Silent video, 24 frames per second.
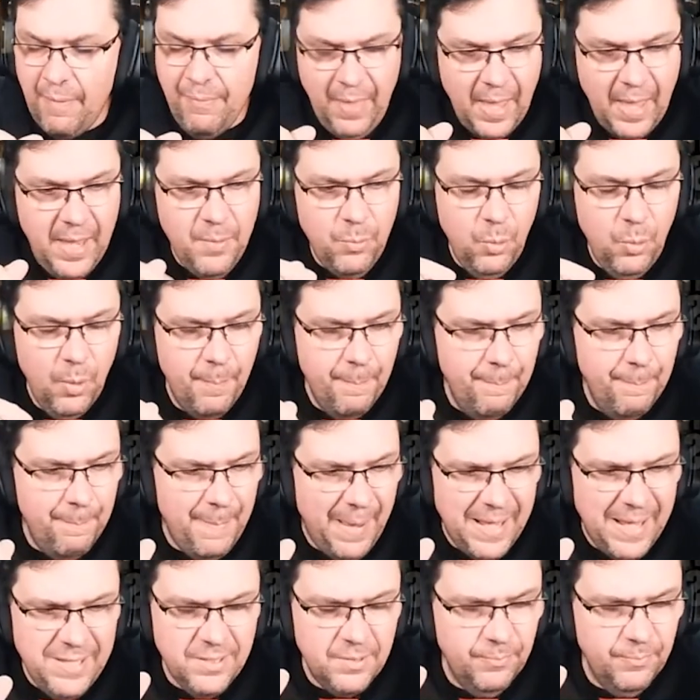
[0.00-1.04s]
they were
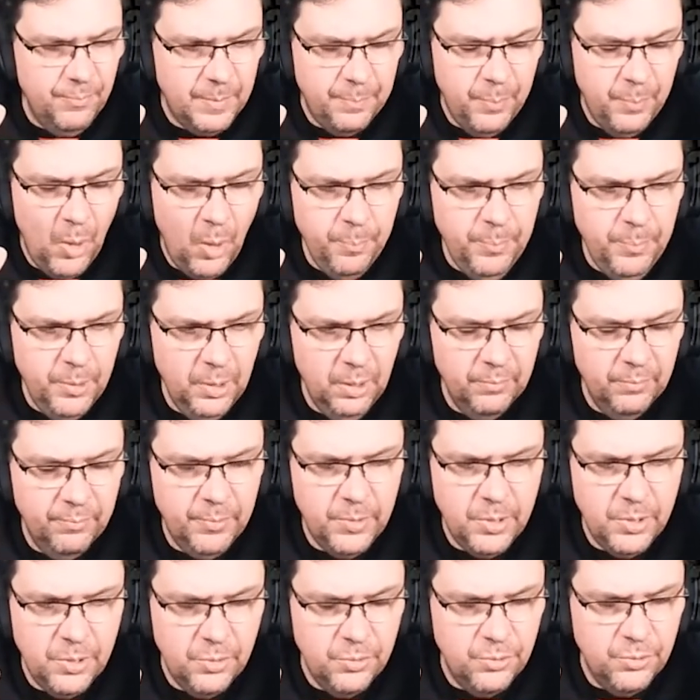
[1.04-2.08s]
massively popular for
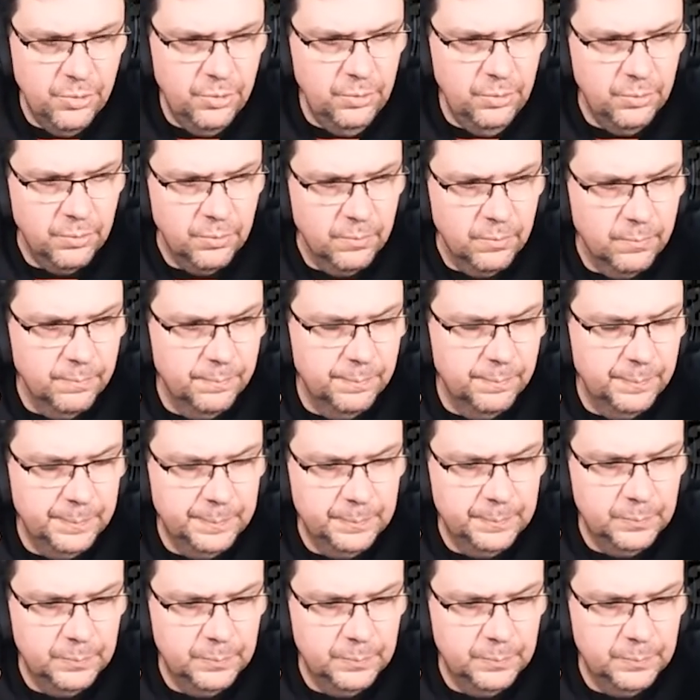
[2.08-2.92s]
you too. Mm-hmm.